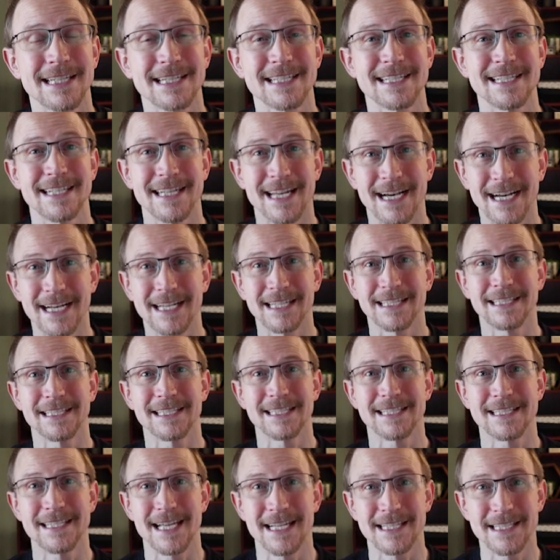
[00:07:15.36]
it is not
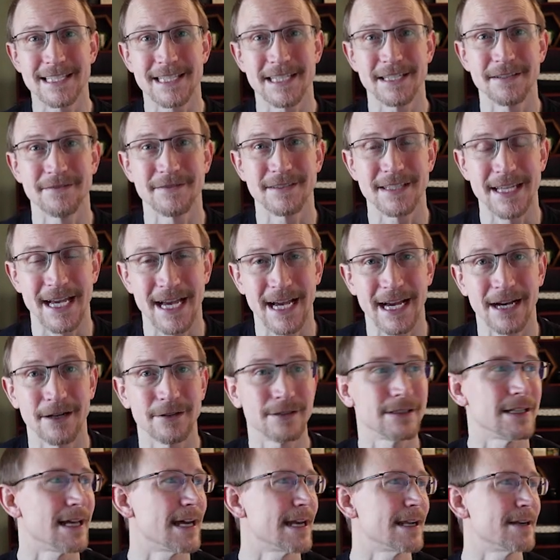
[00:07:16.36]
sensitive to
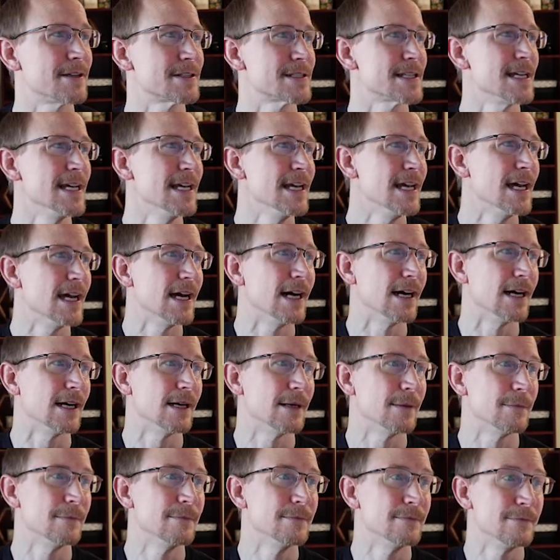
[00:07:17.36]
outliers,
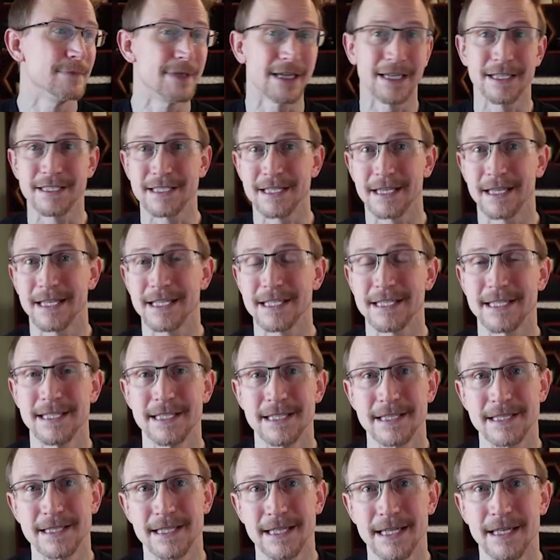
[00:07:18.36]
um, because this
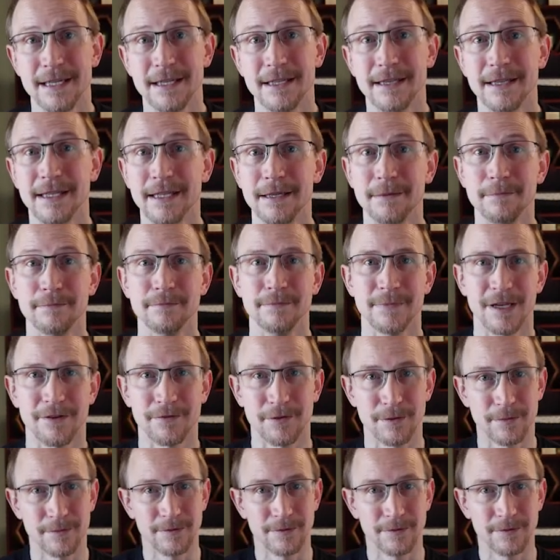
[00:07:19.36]
is the, the, if